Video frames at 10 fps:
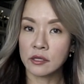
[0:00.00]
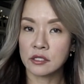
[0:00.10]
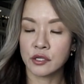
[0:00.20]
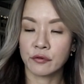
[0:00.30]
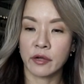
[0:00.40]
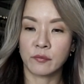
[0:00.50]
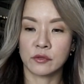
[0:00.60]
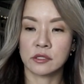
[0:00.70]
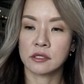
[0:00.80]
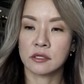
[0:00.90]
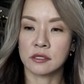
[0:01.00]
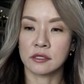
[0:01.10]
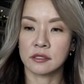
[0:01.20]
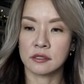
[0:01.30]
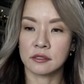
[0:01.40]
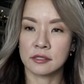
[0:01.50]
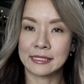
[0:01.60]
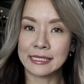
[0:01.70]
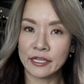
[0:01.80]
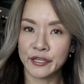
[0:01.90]
Instagram was
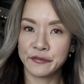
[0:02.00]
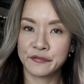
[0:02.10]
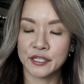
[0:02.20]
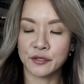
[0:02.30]
conceived,